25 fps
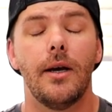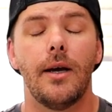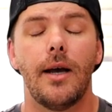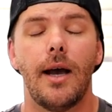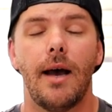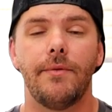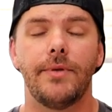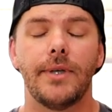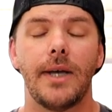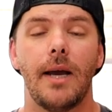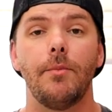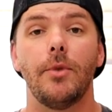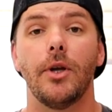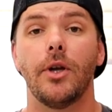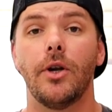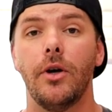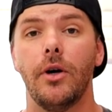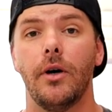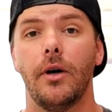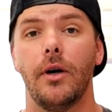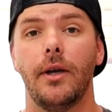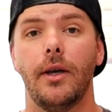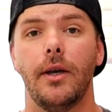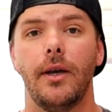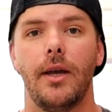have time to
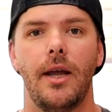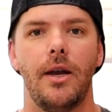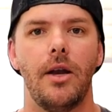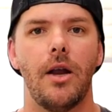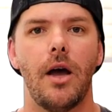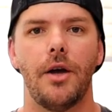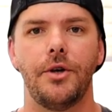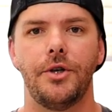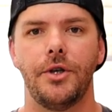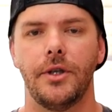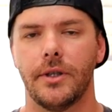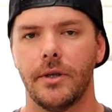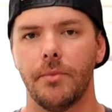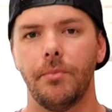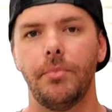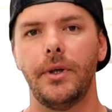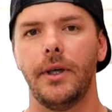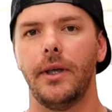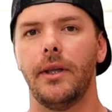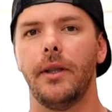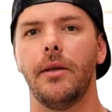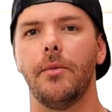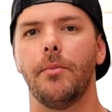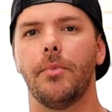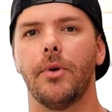cook and not just
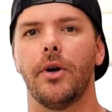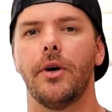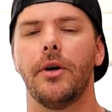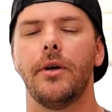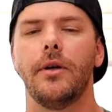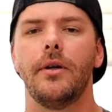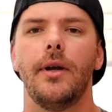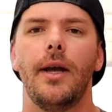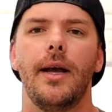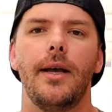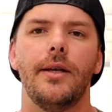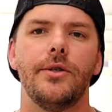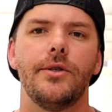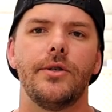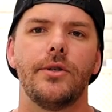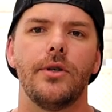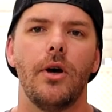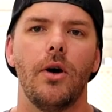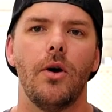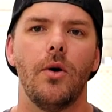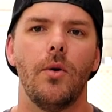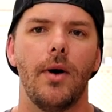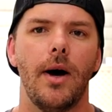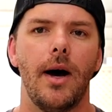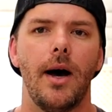completely burn. And
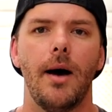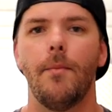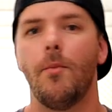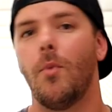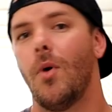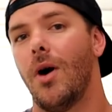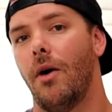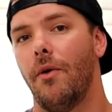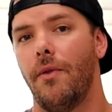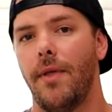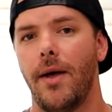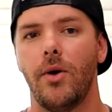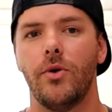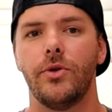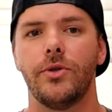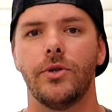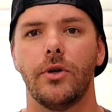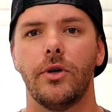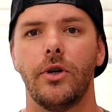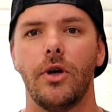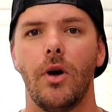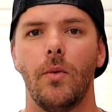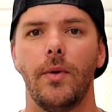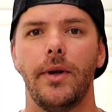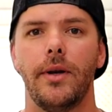so while those are
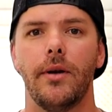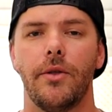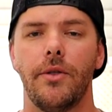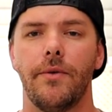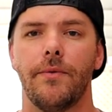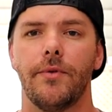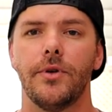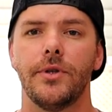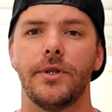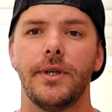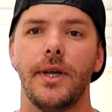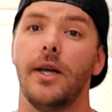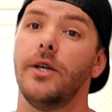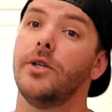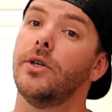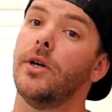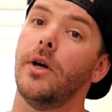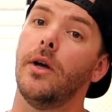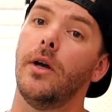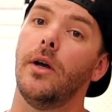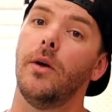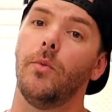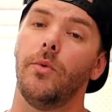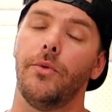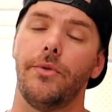going on the first stage,
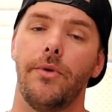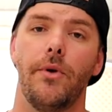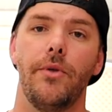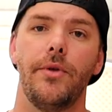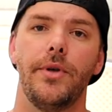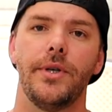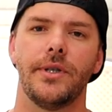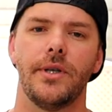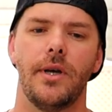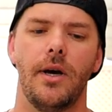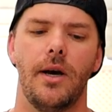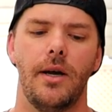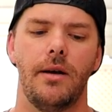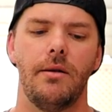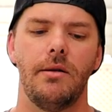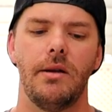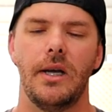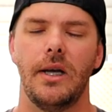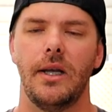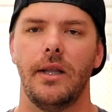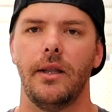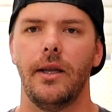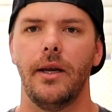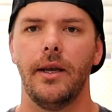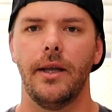we'll throw this on,
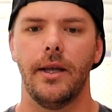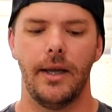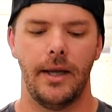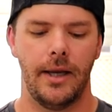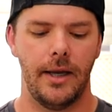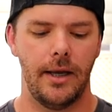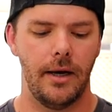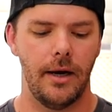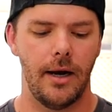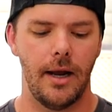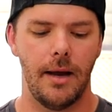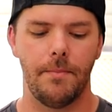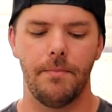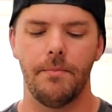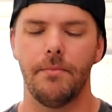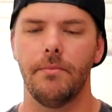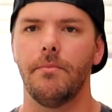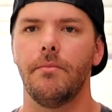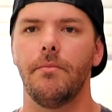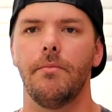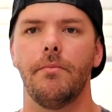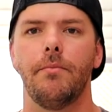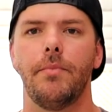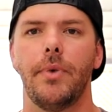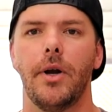let it get heated up,
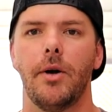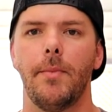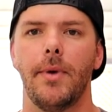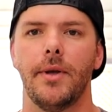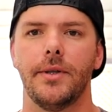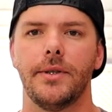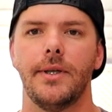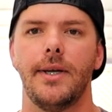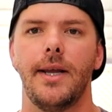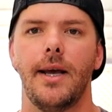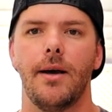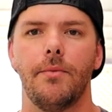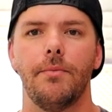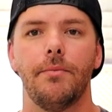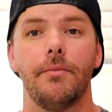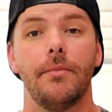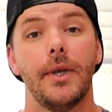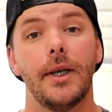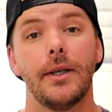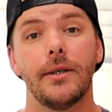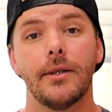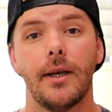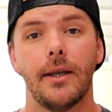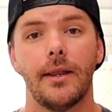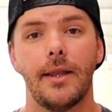butter melted down,
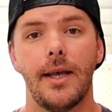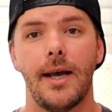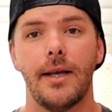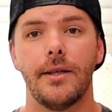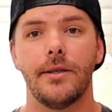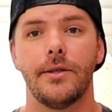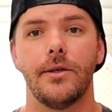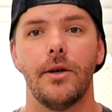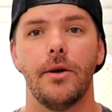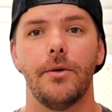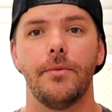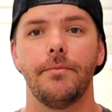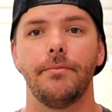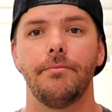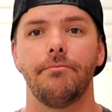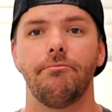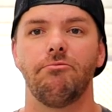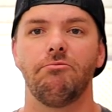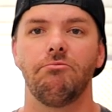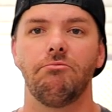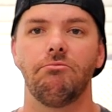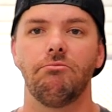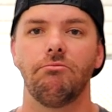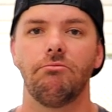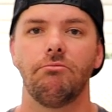things like that. So
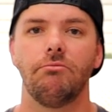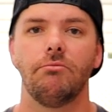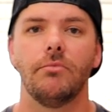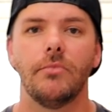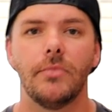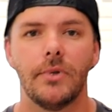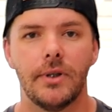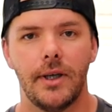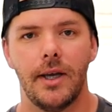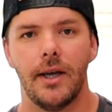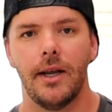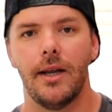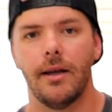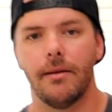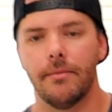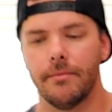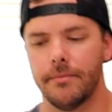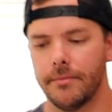let's get it.